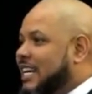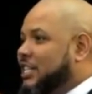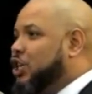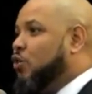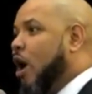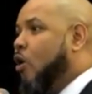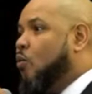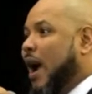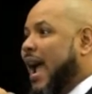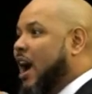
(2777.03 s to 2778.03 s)
that you won't
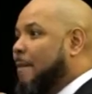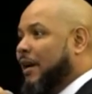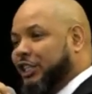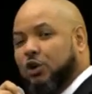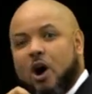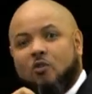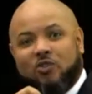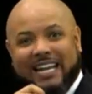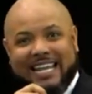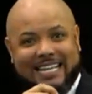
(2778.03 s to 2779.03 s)
wear, but you won't
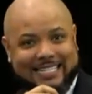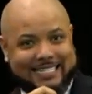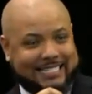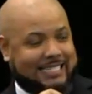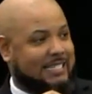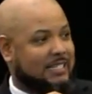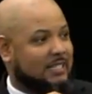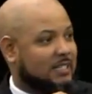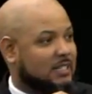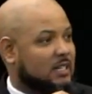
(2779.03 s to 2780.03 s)
release.
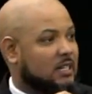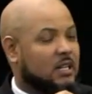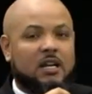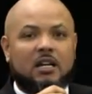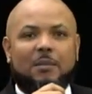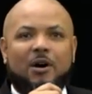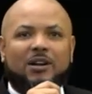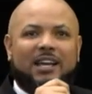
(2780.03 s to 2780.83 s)
Come on,